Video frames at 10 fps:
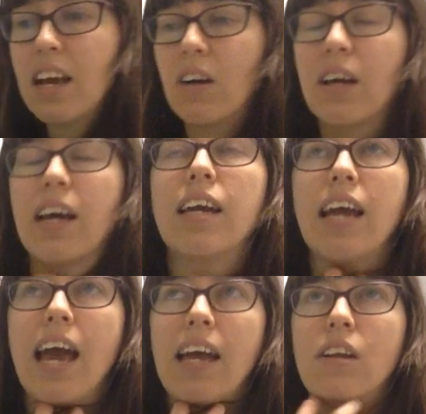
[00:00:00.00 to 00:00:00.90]

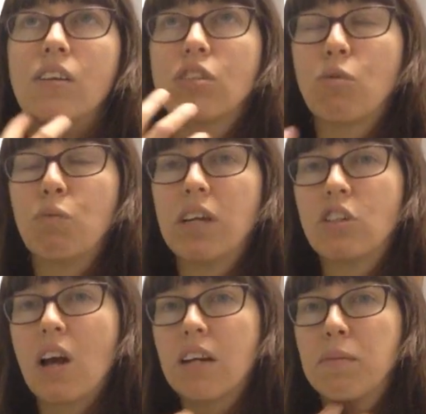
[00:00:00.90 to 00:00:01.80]
Okay, and so we had
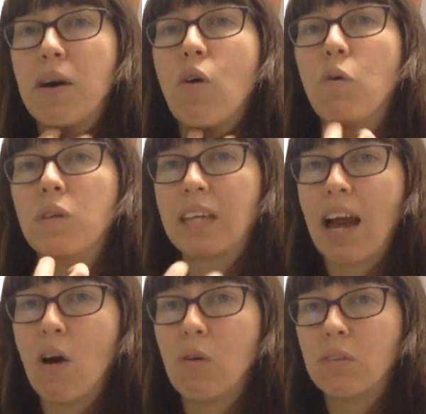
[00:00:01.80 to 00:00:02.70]
talked about holding
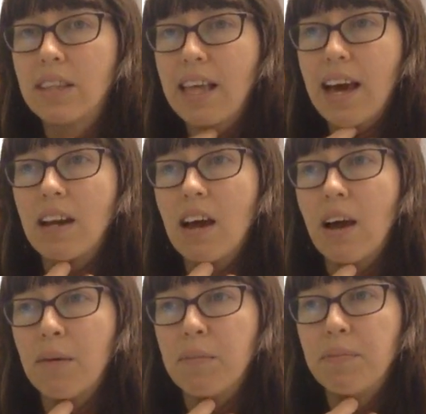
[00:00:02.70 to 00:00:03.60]
out that
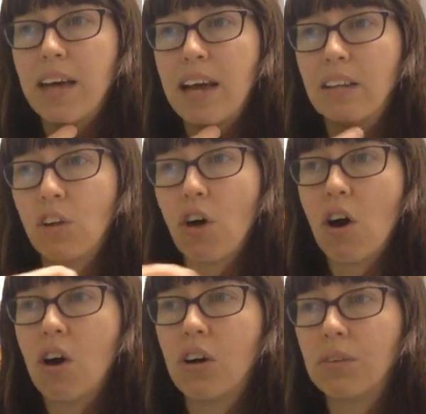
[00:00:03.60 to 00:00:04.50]
that
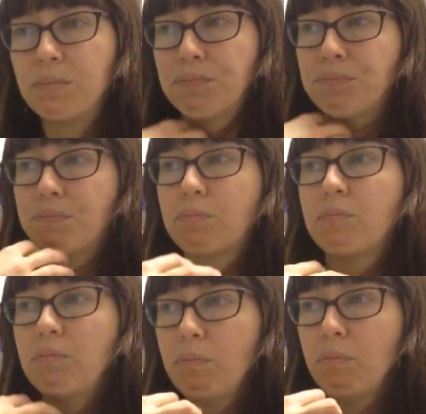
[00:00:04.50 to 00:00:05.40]
long,
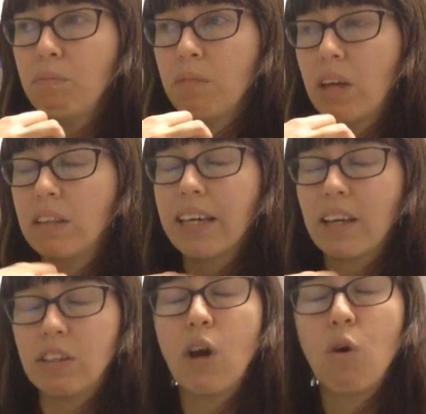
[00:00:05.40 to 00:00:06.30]
like
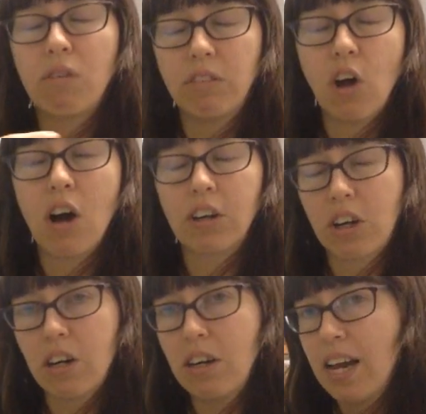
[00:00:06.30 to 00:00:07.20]
a note
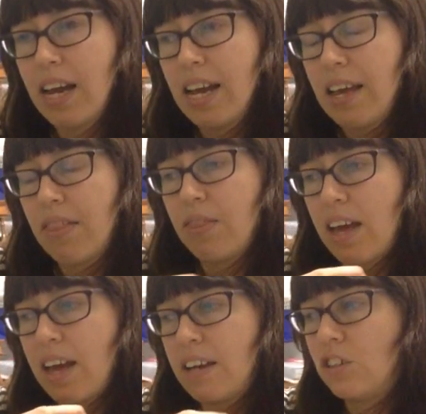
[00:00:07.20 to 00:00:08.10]
longer
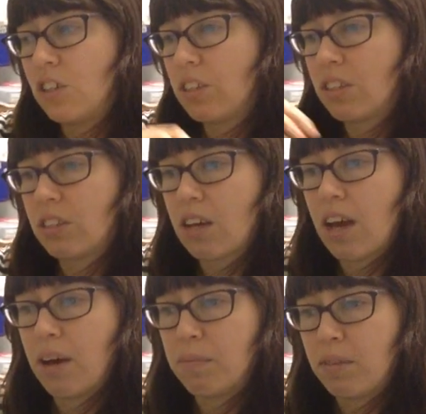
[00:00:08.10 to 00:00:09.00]
than just
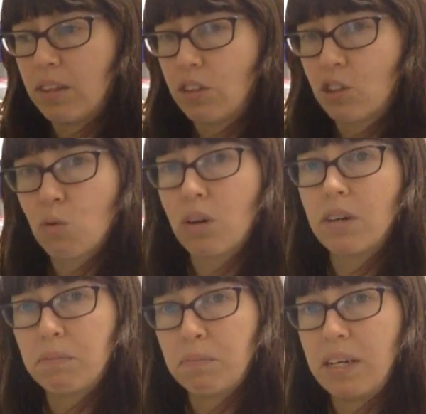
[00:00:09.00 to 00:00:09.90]
the
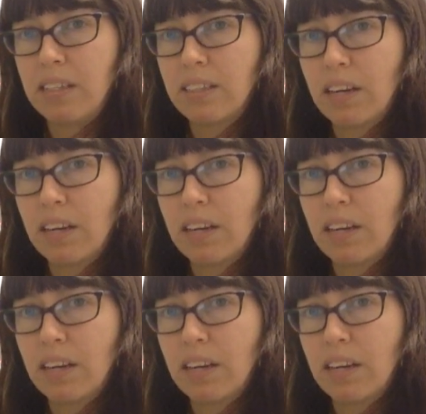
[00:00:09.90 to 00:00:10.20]
short beats.